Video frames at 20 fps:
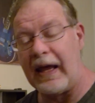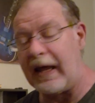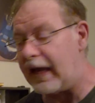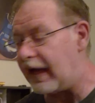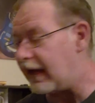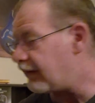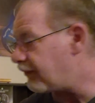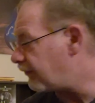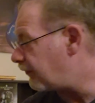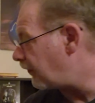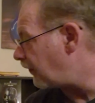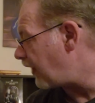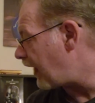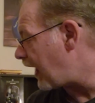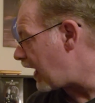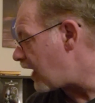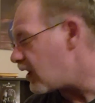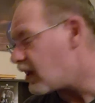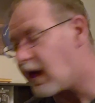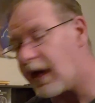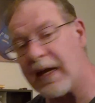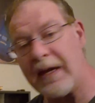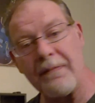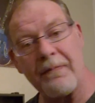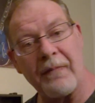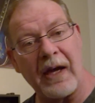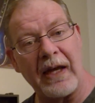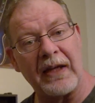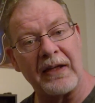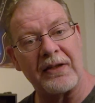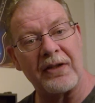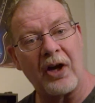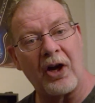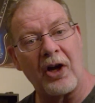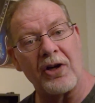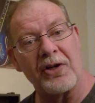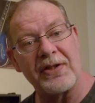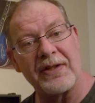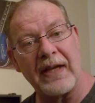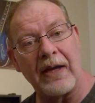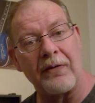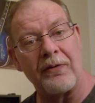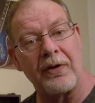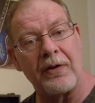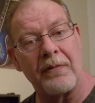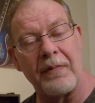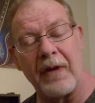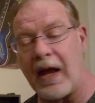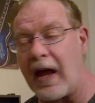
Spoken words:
And for that night, my guitar sounded,